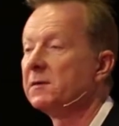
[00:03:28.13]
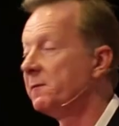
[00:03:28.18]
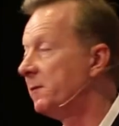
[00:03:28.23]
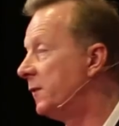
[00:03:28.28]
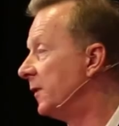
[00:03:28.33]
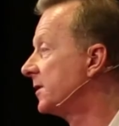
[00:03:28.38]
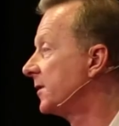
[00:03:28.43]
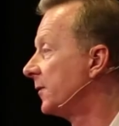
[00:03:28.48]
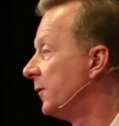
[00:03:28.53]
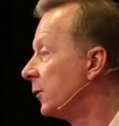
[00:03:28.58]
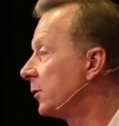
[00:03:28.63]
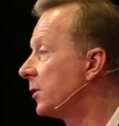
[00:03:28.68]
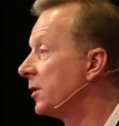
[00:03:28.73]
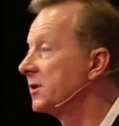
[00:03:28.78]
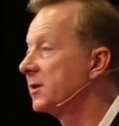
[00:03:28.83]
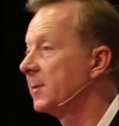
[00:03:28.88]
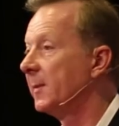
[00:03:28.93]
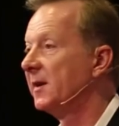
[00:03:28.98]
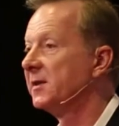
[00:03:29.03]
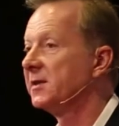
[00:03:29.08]
first of all,
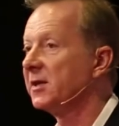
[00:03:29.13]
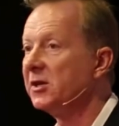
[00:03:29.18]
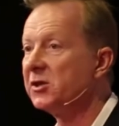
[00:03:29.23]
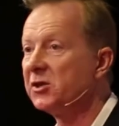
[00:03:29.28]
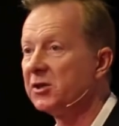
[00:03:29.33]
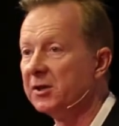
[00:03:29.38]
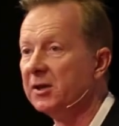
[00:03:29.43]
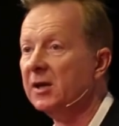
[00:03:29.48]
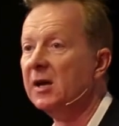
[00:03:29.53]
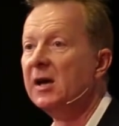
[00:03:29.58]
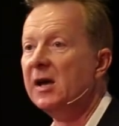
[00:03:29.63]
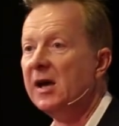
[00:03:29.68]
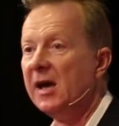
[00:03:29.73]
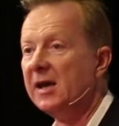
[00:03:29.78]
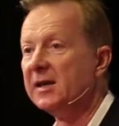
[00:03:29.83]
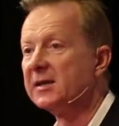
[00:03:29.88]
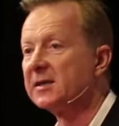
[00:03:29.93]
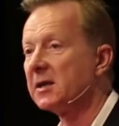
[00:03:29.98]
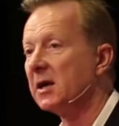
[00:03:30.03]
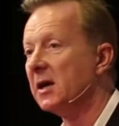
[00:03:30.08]
customization
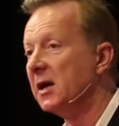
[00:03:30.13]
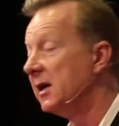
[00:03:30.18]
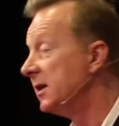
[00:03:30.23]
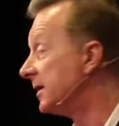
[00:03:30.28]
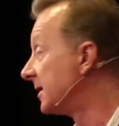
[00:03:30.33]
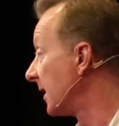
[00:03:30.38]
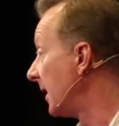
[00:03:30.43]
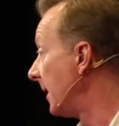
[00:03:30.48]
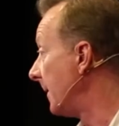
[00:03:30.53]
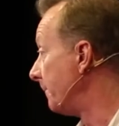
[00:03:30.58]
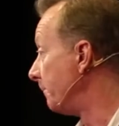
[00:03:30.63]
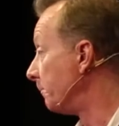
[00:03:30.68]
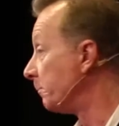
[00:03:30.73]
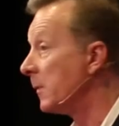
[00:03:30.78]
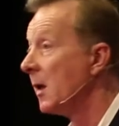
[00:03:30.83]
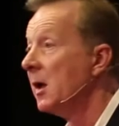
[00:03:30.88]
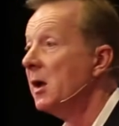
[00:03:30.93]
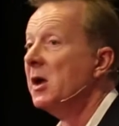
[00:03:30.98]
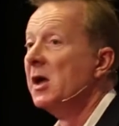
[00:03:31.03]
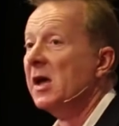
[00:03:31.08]

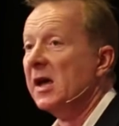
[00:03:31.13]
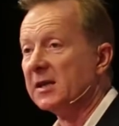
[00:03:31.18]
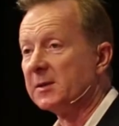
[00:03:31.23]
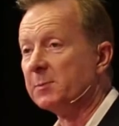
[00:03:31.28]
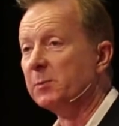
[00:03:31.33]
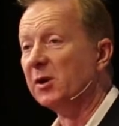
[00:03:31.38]
is